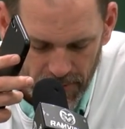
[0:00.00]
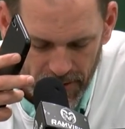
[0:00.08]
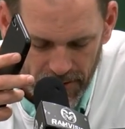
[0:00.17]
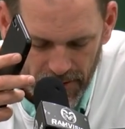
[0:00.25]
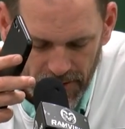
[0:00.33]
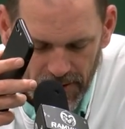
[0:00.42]

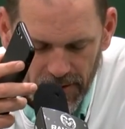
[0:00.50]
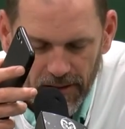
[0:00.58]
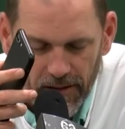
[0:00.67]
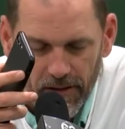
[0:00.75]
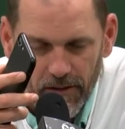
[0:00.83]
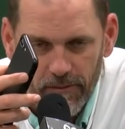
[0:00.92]
But
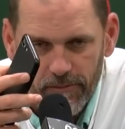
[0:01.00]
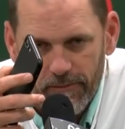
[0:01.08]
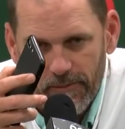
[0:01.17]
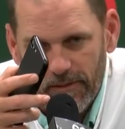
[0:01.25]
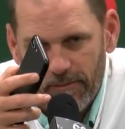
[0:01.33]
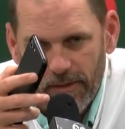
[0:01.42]
you know,
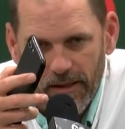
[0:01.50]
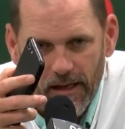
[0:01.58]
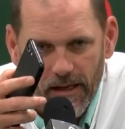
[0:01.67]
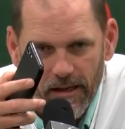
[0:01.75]
I mean.